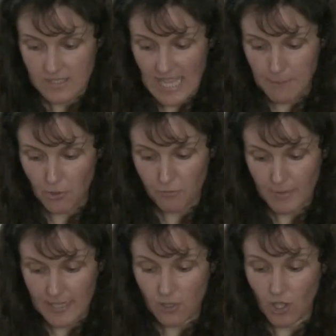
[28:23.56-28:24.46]
Some of
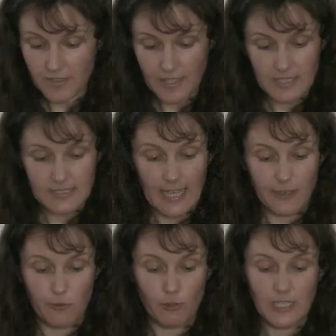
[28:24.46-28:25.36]
my contacts
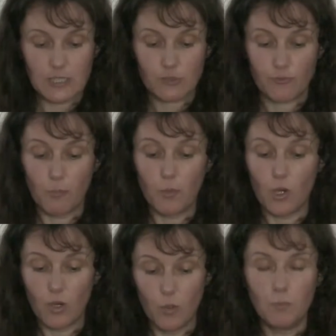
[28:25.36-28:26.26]
I arranged from
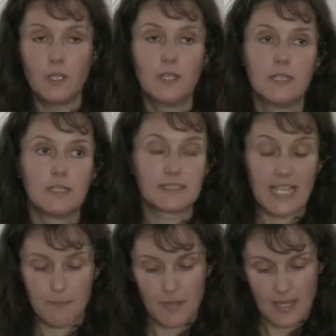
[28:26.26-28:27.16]
home,
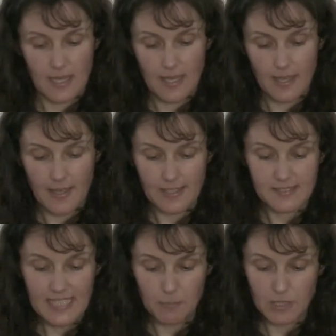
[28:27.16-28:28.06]
some
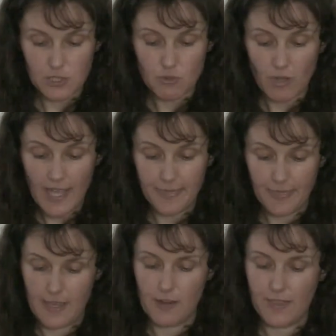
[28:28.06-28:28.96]
established
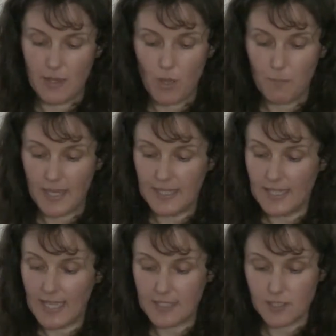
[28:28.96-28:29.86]
right there. There were
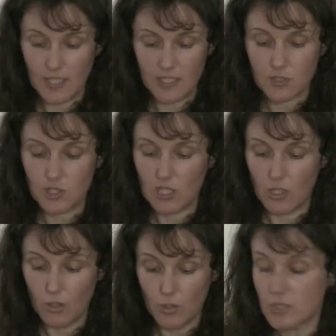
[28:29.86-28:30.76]
many
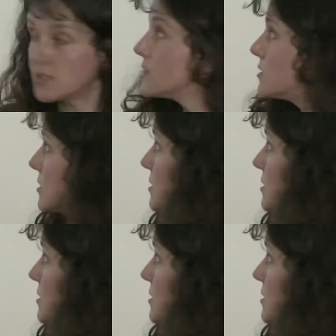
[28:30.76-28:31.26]
NGOs.